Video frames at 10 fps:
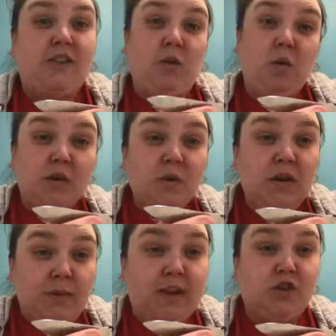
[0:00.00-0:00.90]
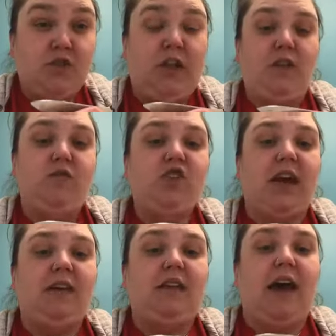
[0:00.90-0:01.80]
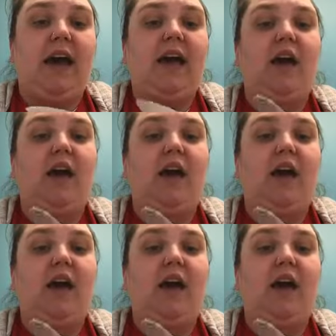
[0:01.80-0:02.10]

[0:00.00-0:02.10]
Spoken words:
So you always want to make sure that you've checked that.